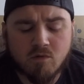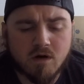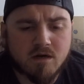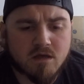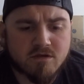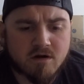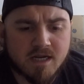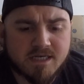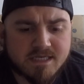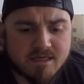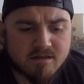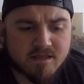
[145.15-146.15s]
Another
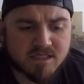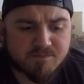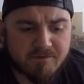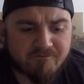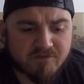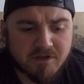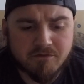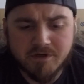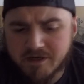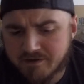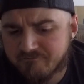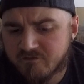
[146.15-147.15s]
idea that's been
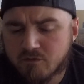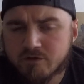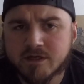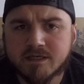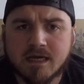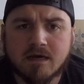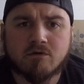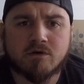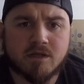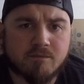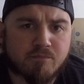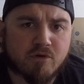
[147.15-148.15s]
floated and voted down
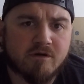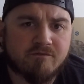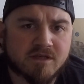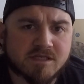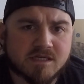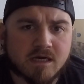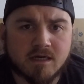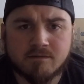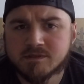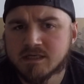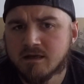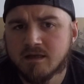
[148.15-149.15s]
in previous
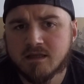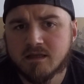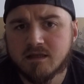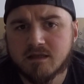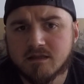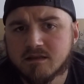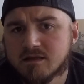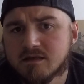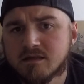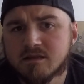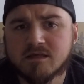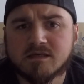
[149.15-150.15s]
times,
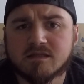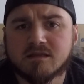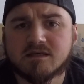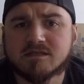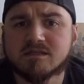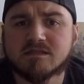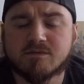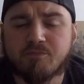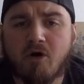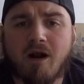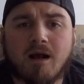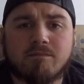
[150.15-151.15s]
this is the
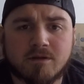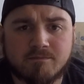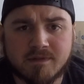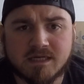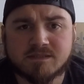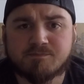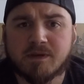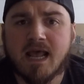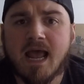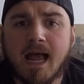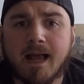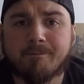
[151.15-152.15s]
problem that's been
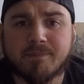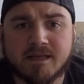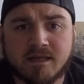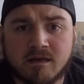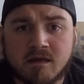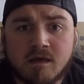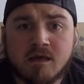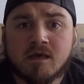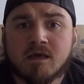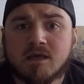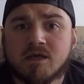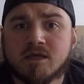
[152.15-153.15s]
happening,
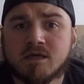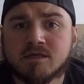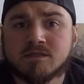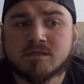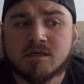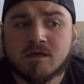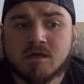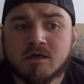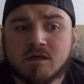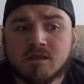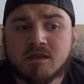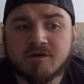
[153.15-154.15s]
is
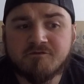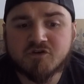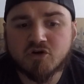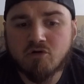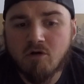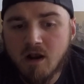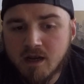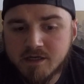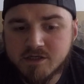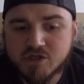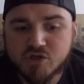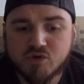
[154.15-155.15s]
they've
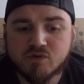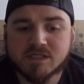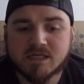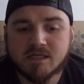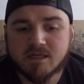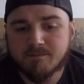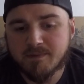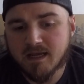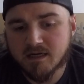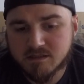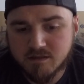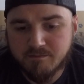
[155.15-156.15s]
tried to send it
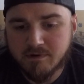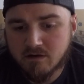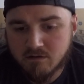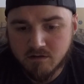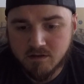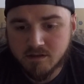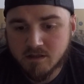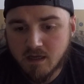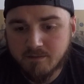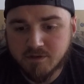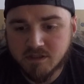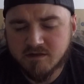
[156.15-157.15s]
back to Maryland,
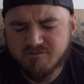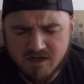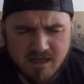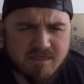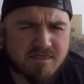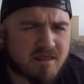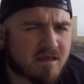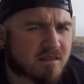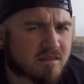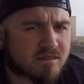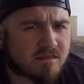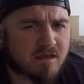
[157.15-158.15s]
I believe, and I
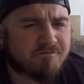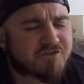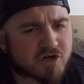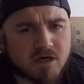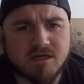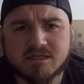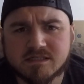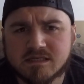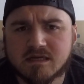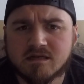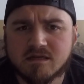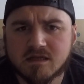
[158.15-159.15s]
think they've tried to
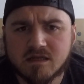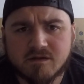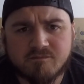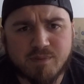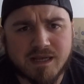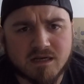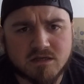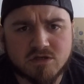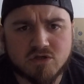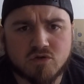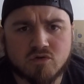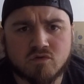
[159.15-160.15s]
send it back
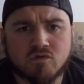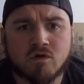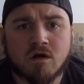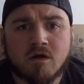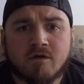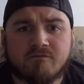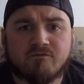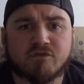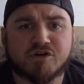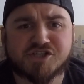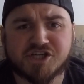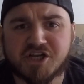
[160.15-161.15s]
to
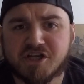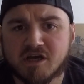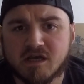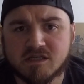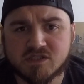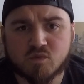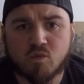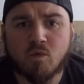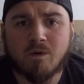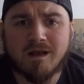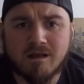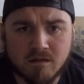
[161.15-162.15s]
Virginia as
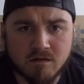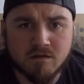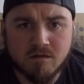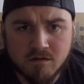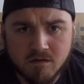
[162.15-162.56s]
well,